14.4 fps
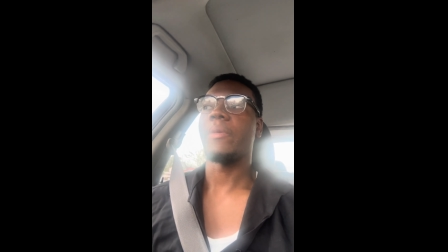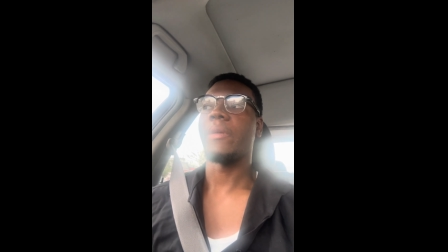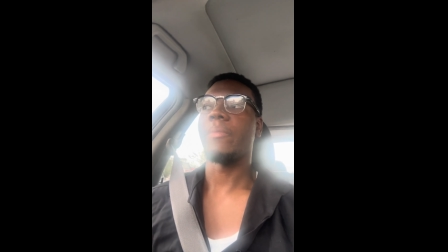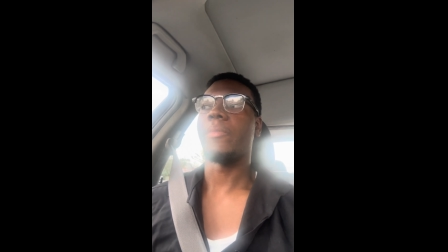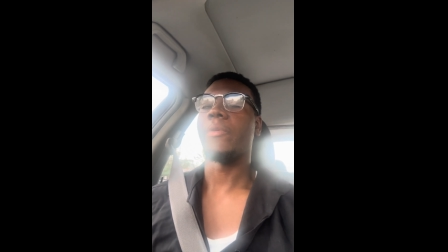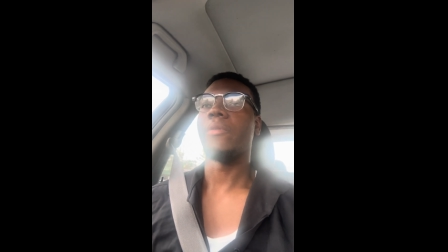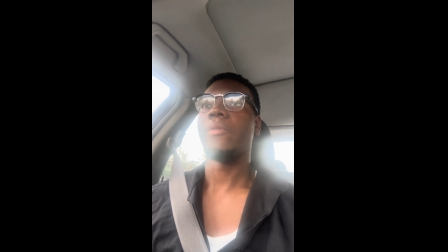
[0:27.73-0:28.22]

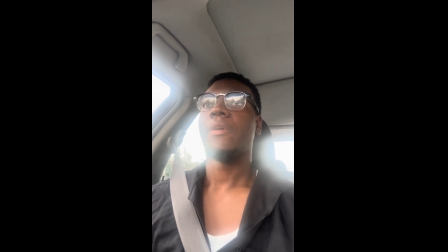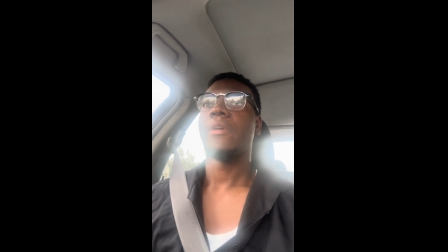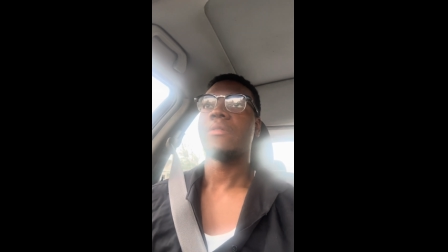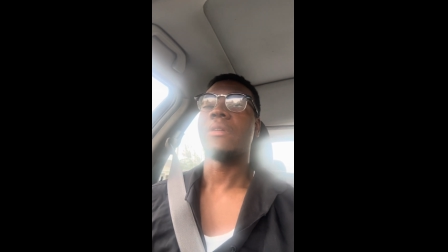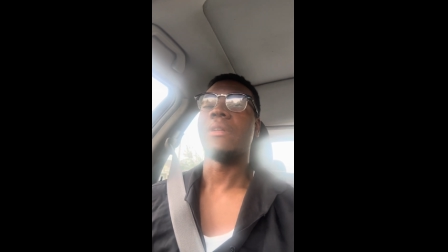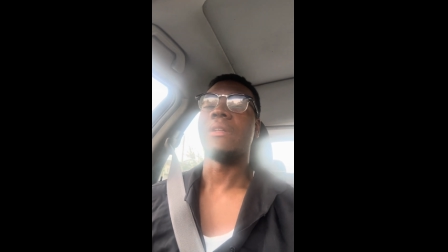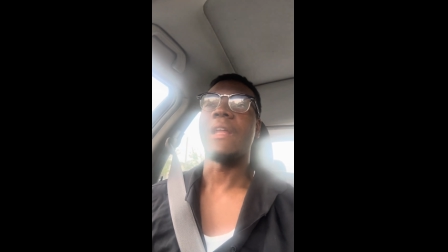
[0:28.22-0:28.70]
people
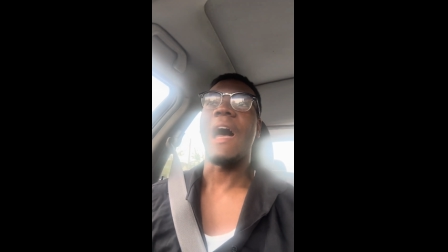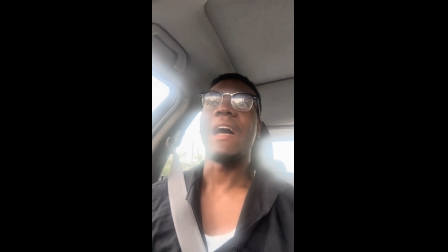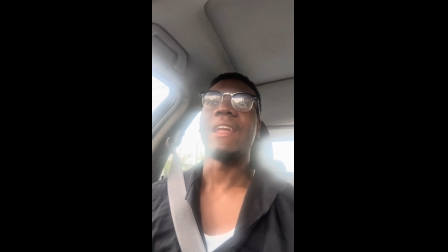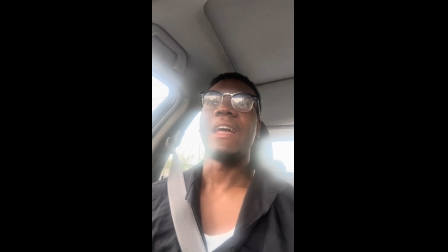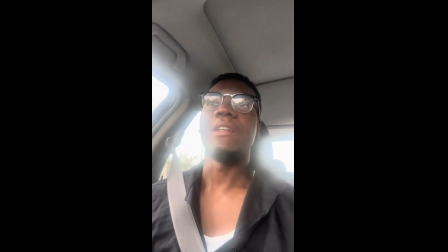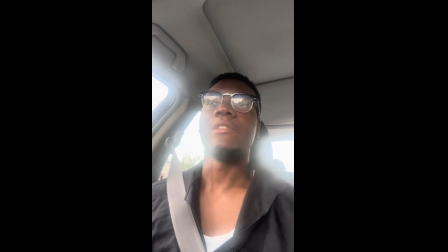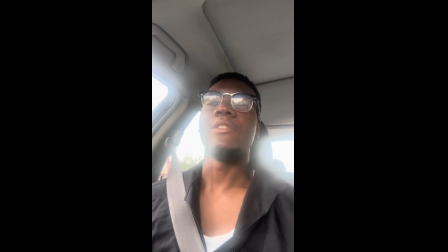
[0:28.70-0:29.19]
to
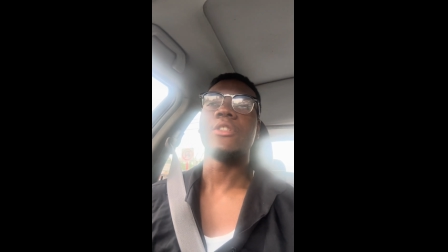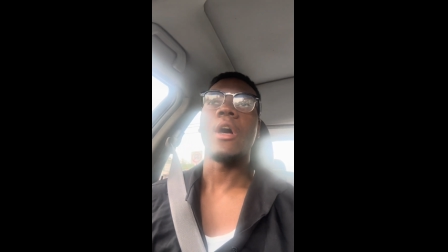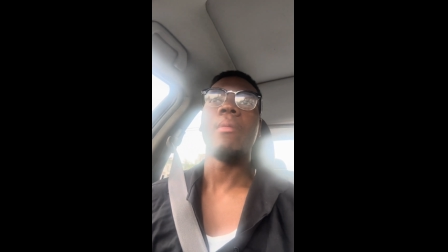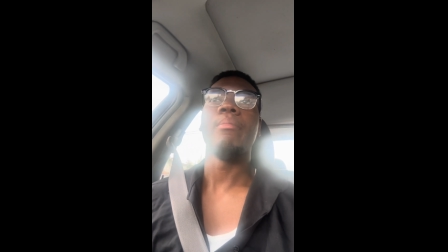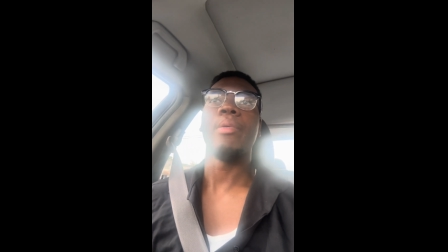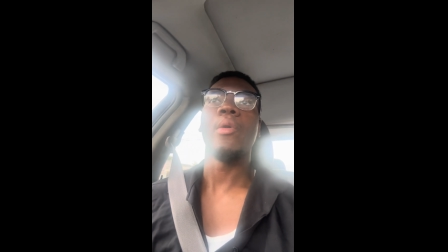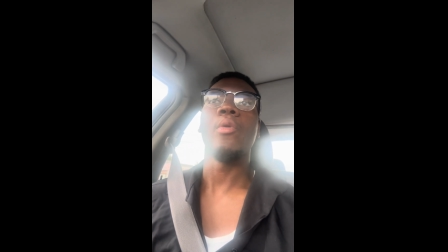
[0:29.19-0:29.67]
not at
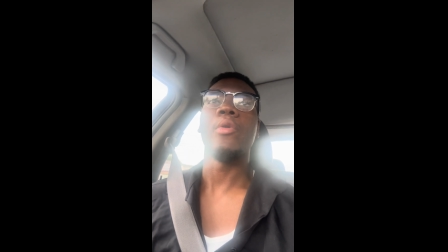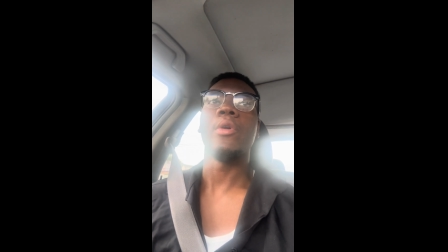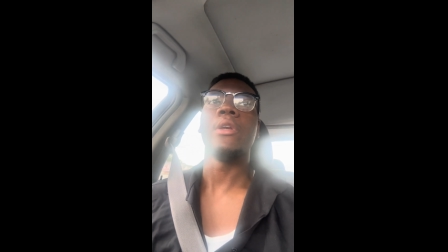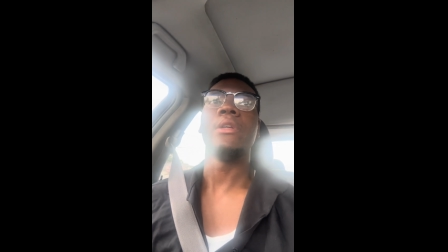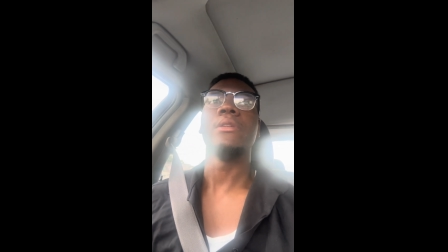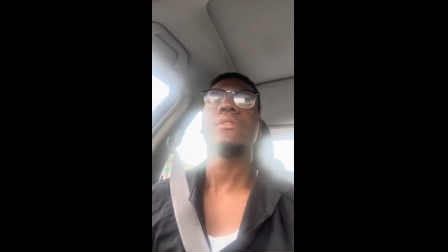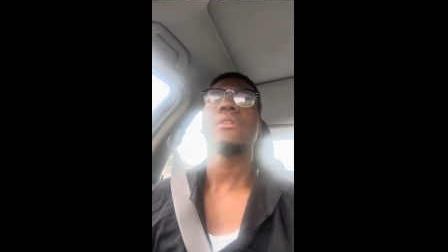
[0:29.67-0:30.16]
some
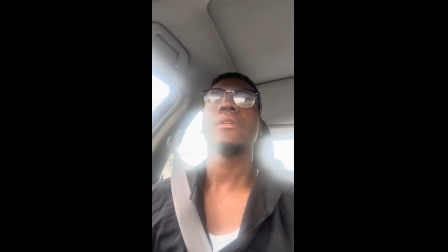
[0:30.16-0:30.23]
point